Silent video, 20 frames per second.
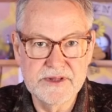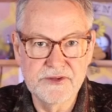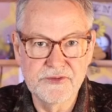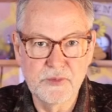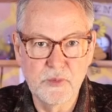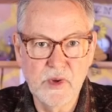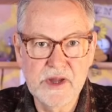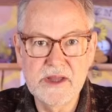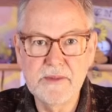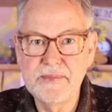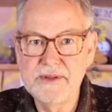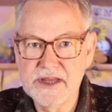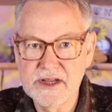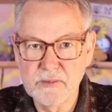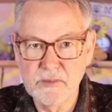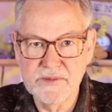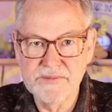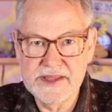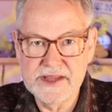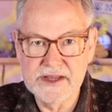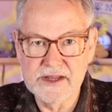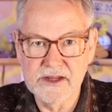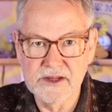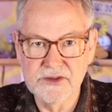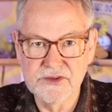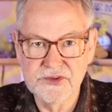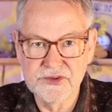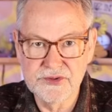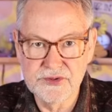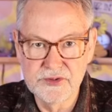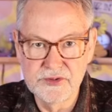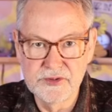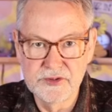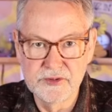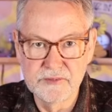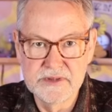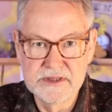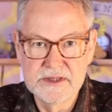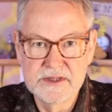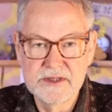is way beyond what they can
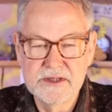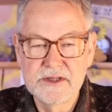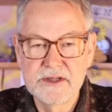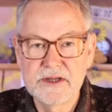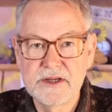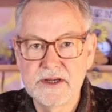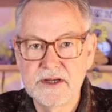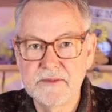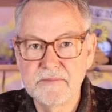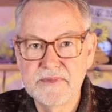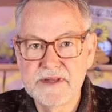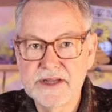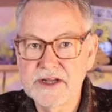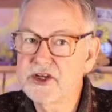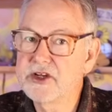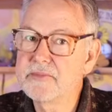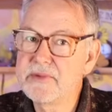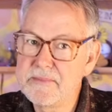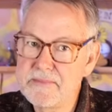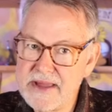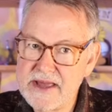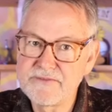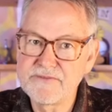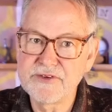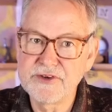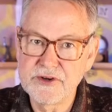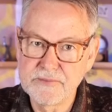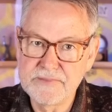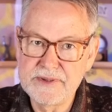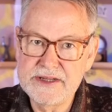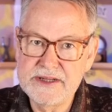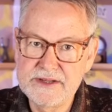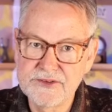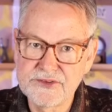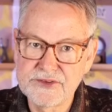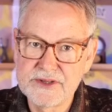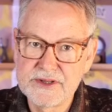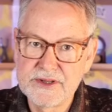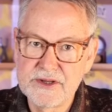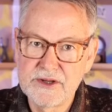consume, it could be bad for your
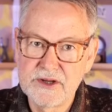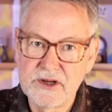bees.